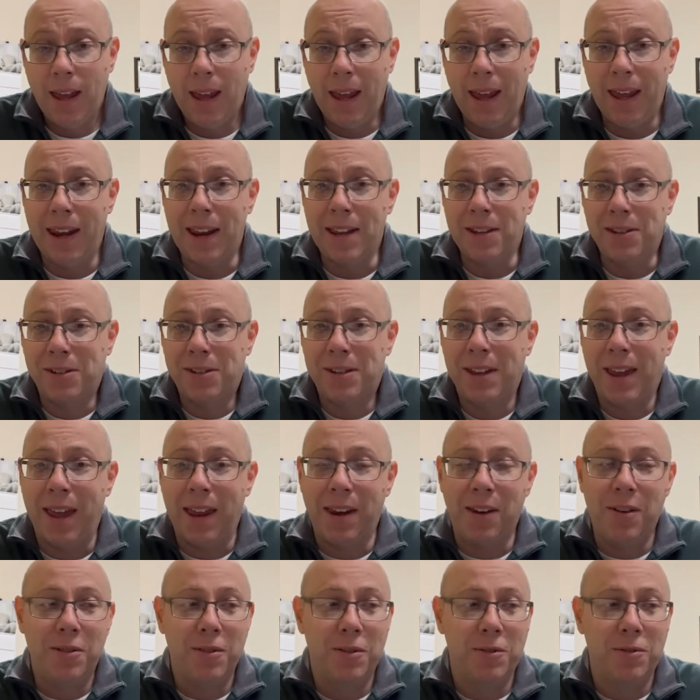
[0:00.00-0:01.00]
And it
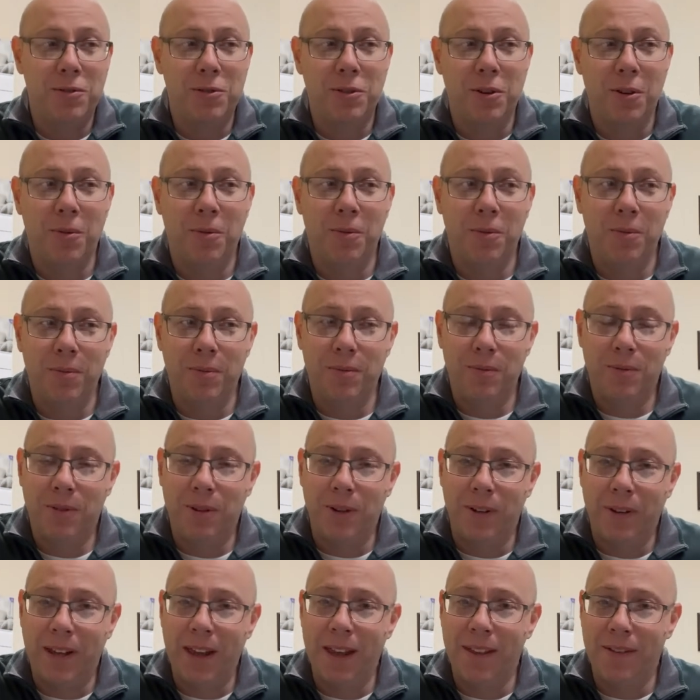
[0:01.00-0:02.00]
said, so
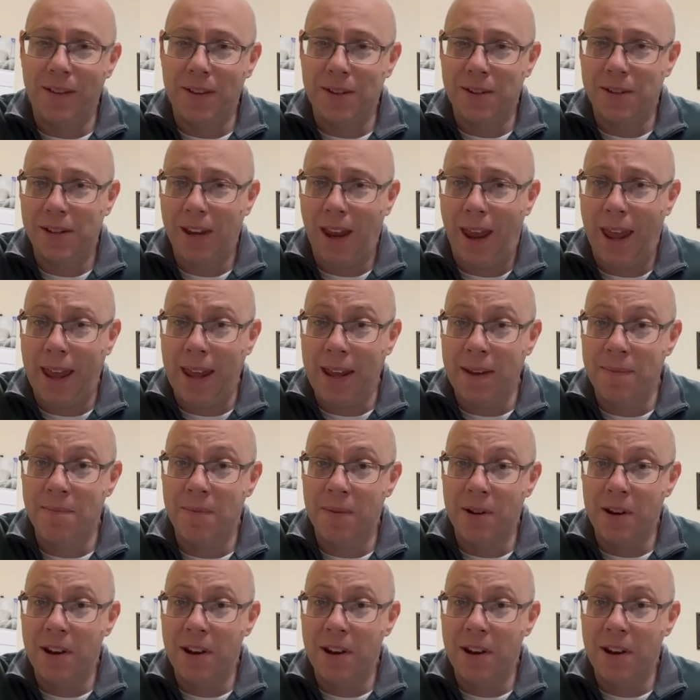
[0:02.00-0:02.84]
to get the same